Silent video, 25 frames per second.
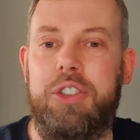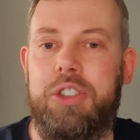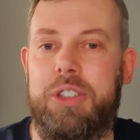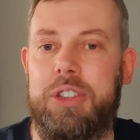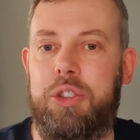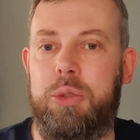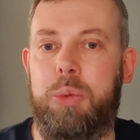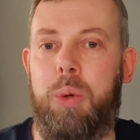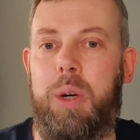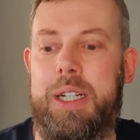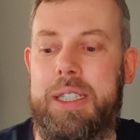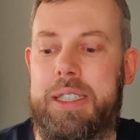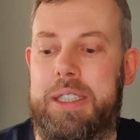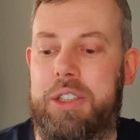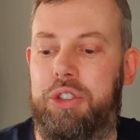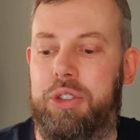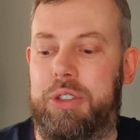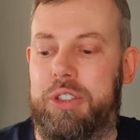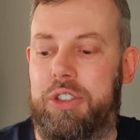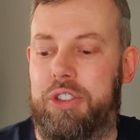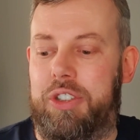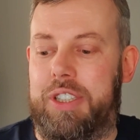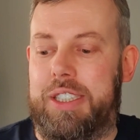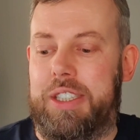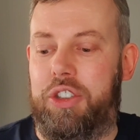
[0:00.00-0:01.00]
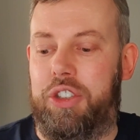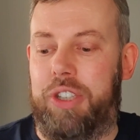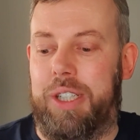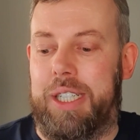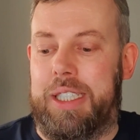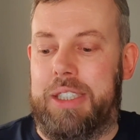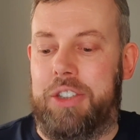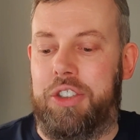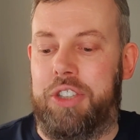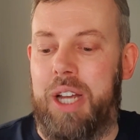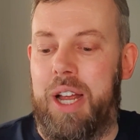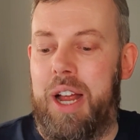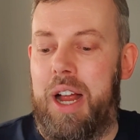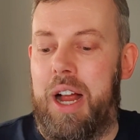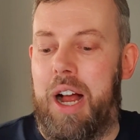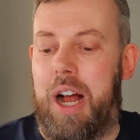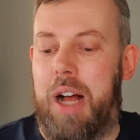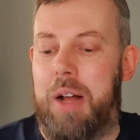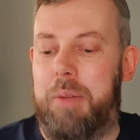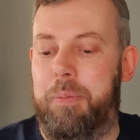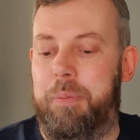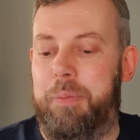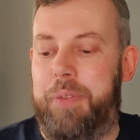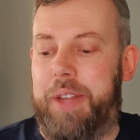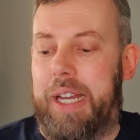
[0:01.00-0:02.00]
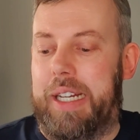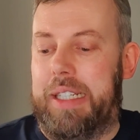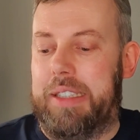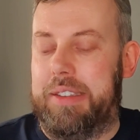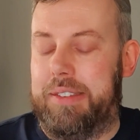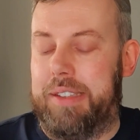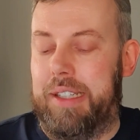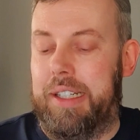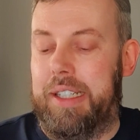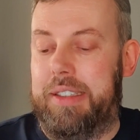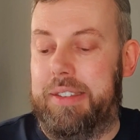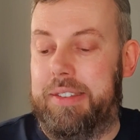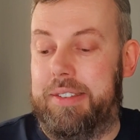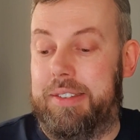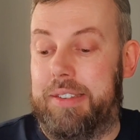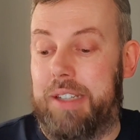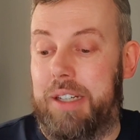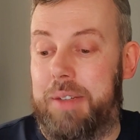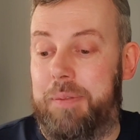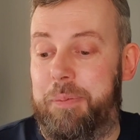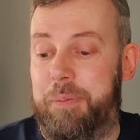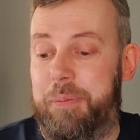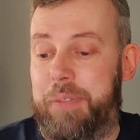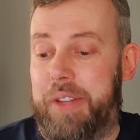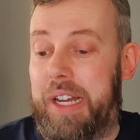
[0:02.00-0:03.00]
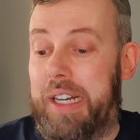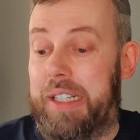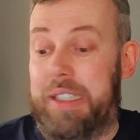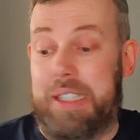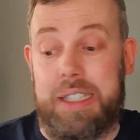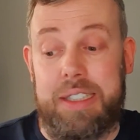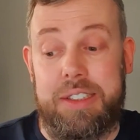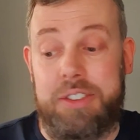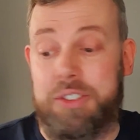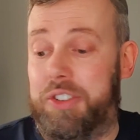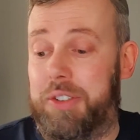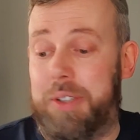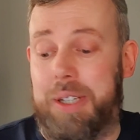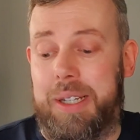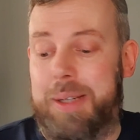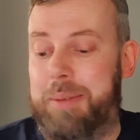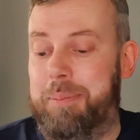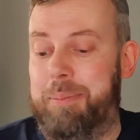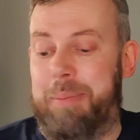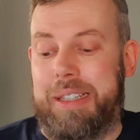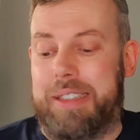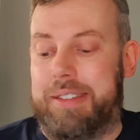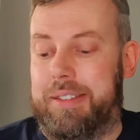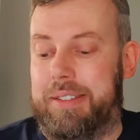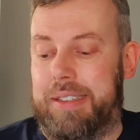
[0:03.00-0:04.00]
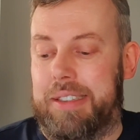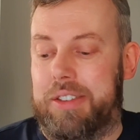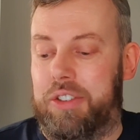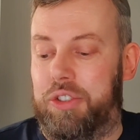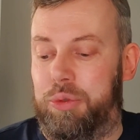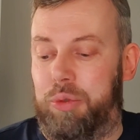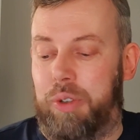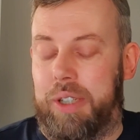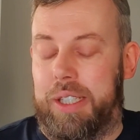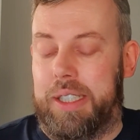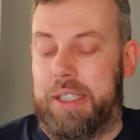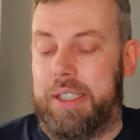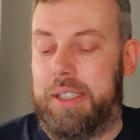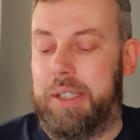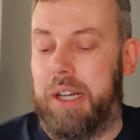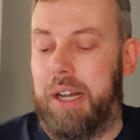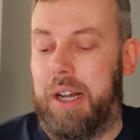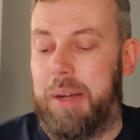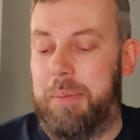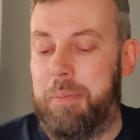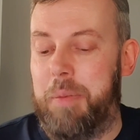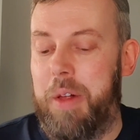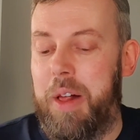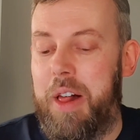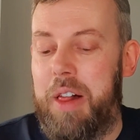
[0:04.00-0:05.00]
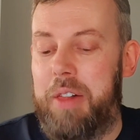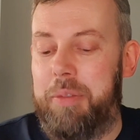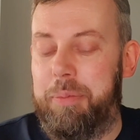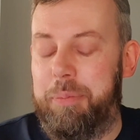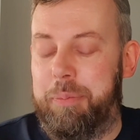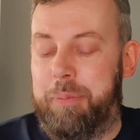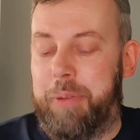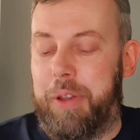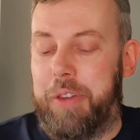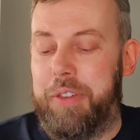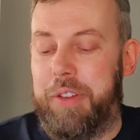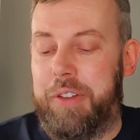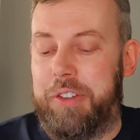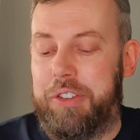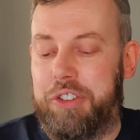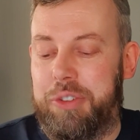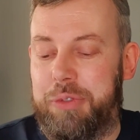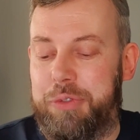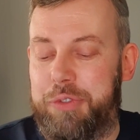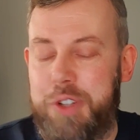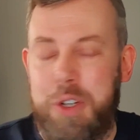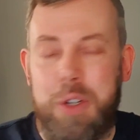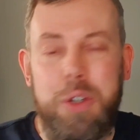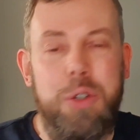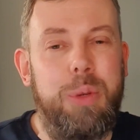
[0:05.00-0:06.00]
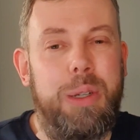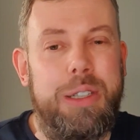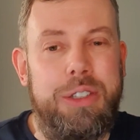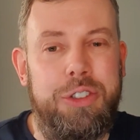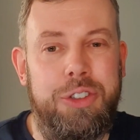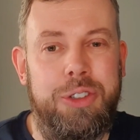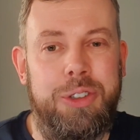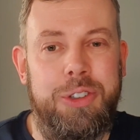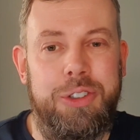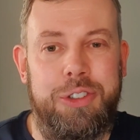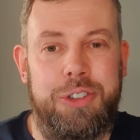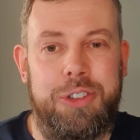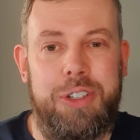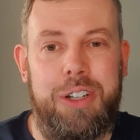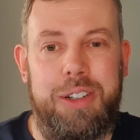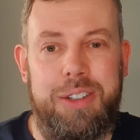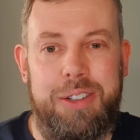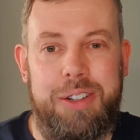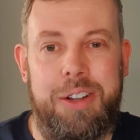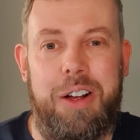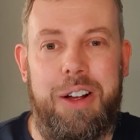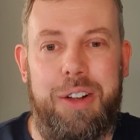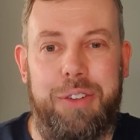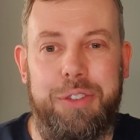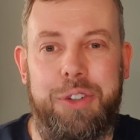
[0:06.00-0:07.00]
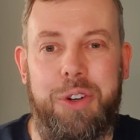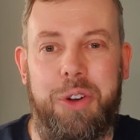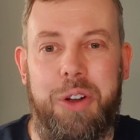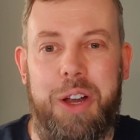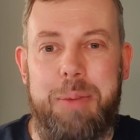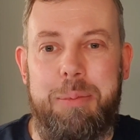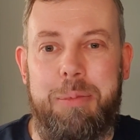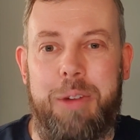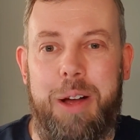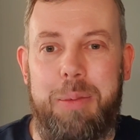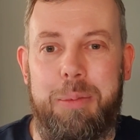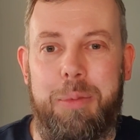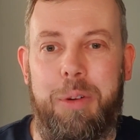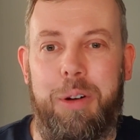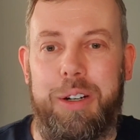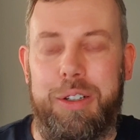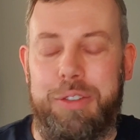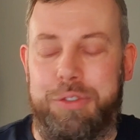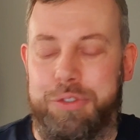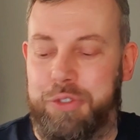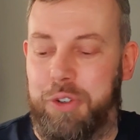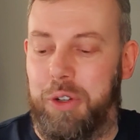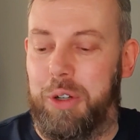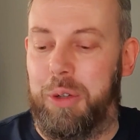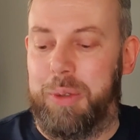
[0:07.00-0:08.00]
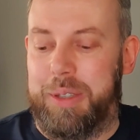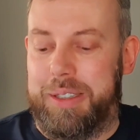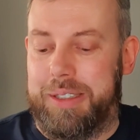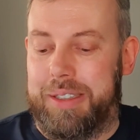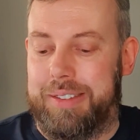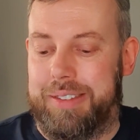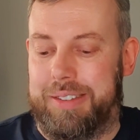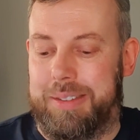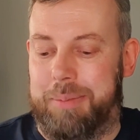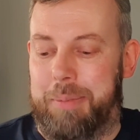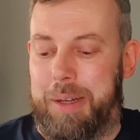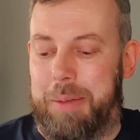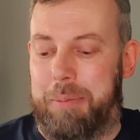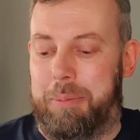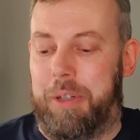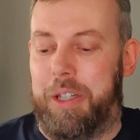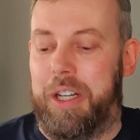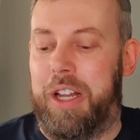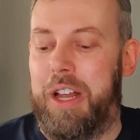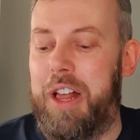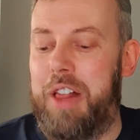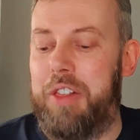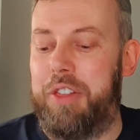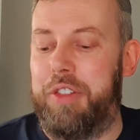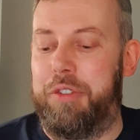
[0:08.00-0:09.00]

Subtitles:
So that's quite an interesting change. It makes sense, really. But there's a few questions that I've got in my mind following this amendment.